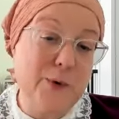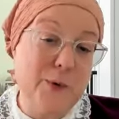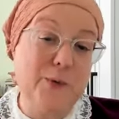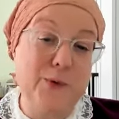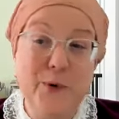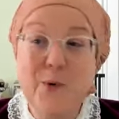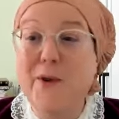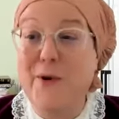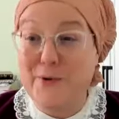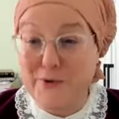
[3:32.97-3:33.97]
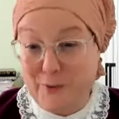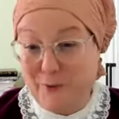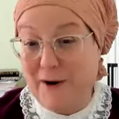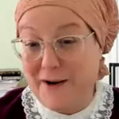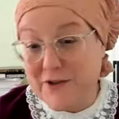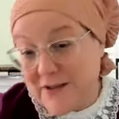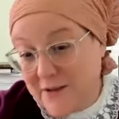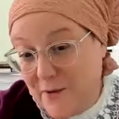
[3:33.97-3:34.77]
Who are those who are righteous?